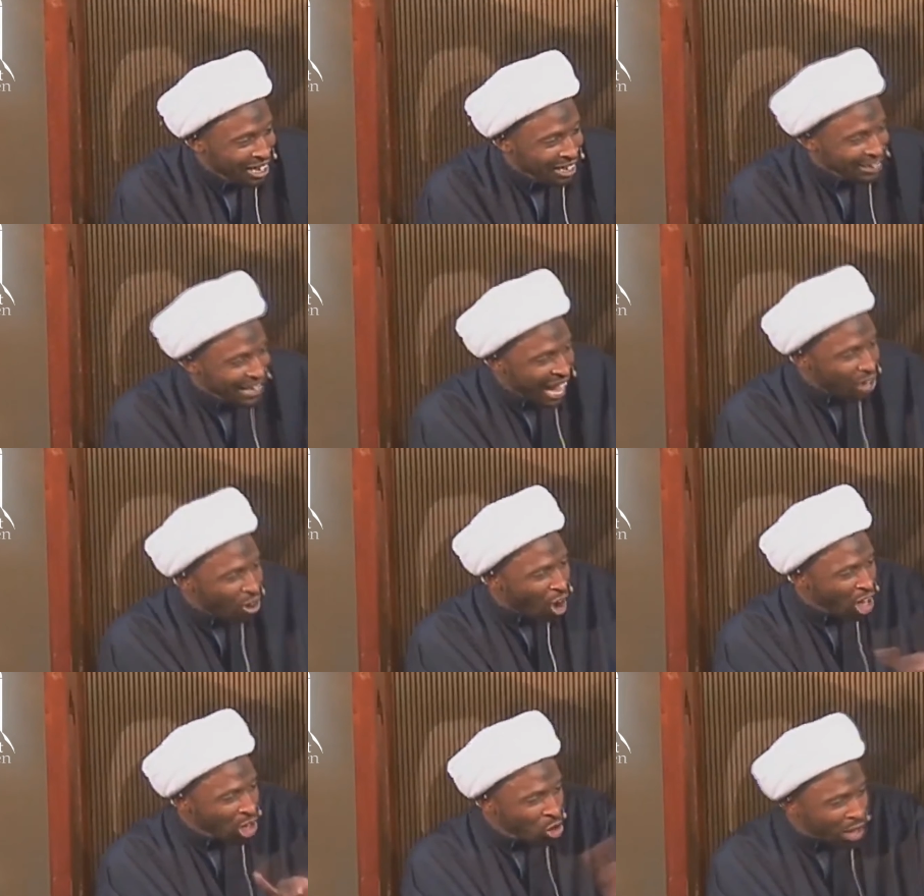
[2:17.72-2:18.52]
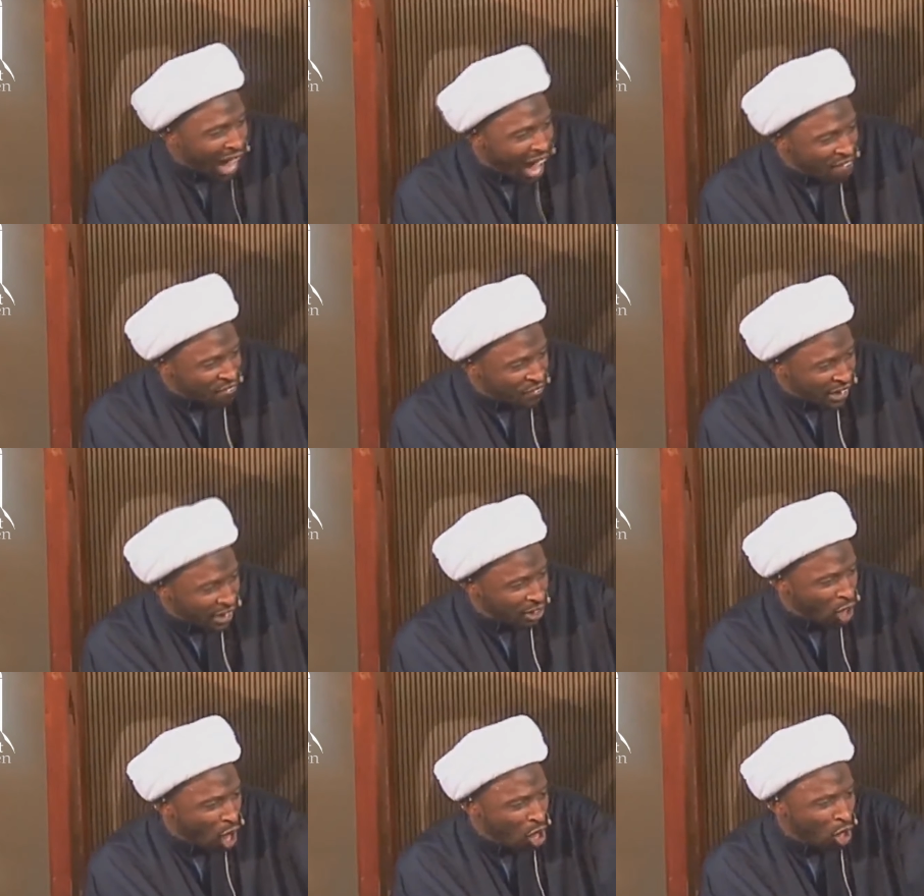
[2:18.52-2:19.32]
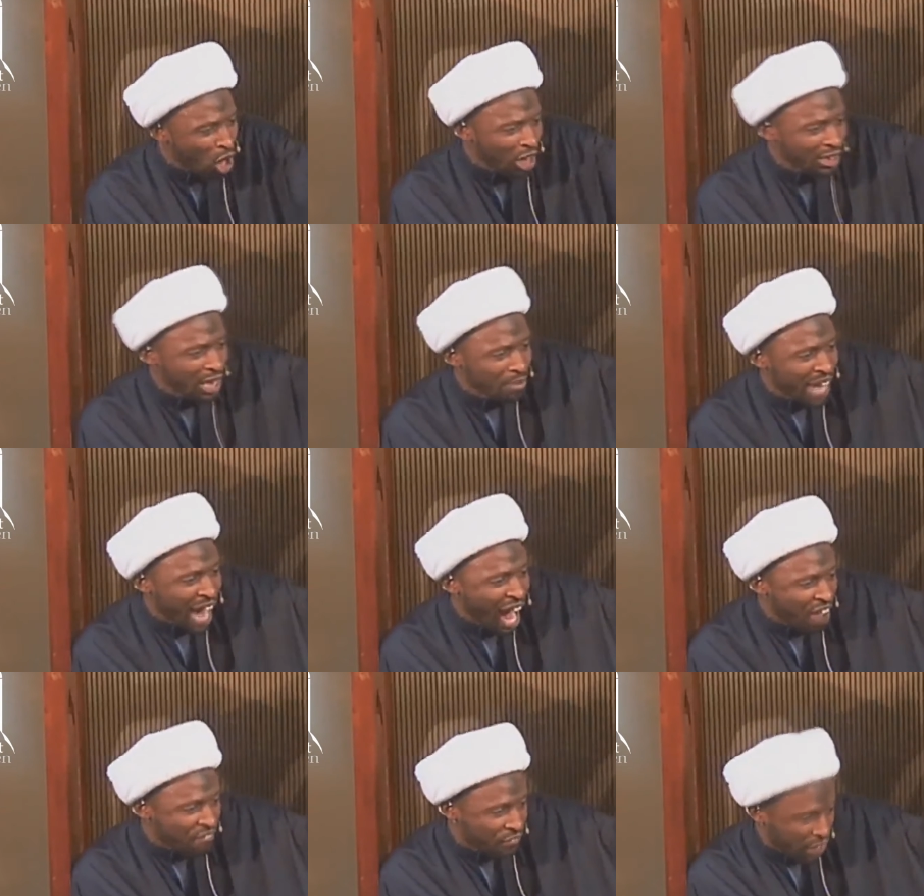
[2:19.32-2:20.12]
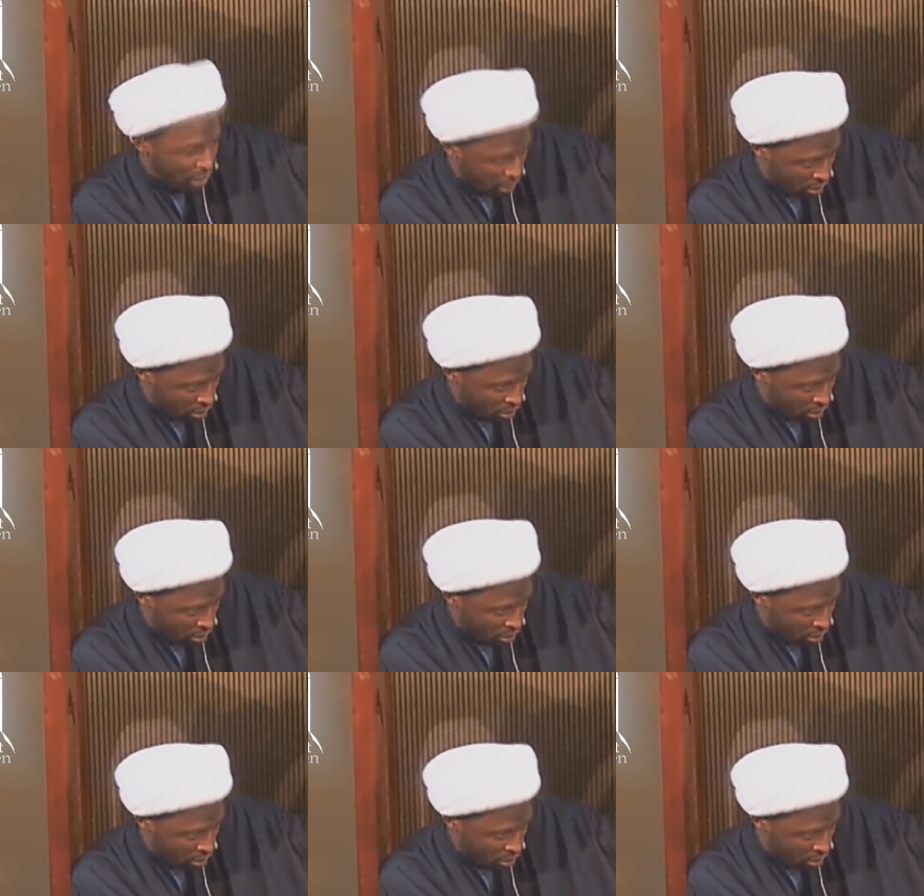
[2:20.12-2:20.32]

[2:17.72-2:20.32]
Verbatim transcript: They call you kafir, don't call them kafir.